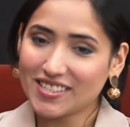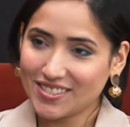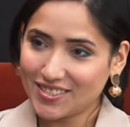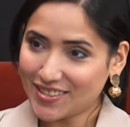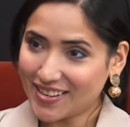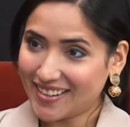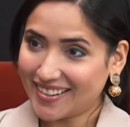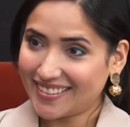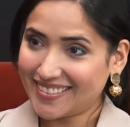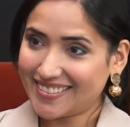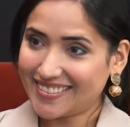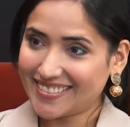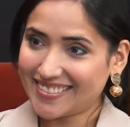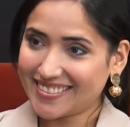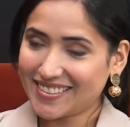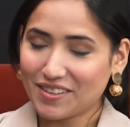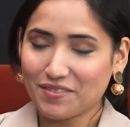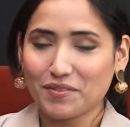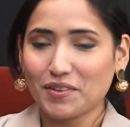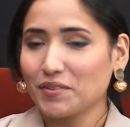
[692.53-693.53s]
child,
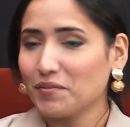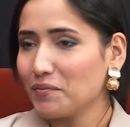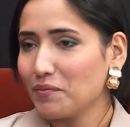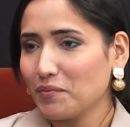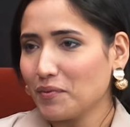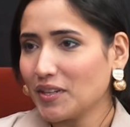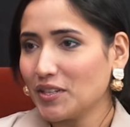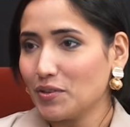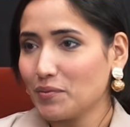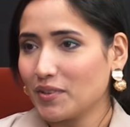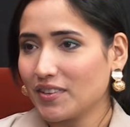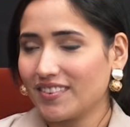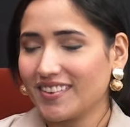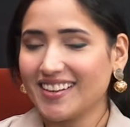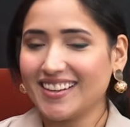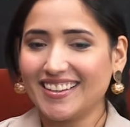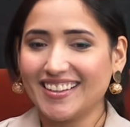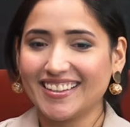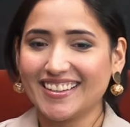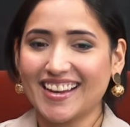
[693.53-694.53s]
I mean, when you were
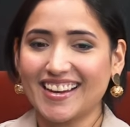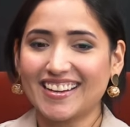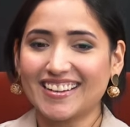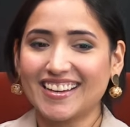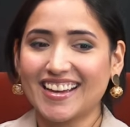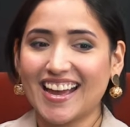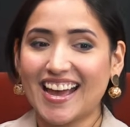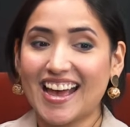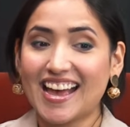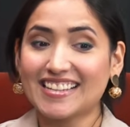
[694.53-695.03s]
really young,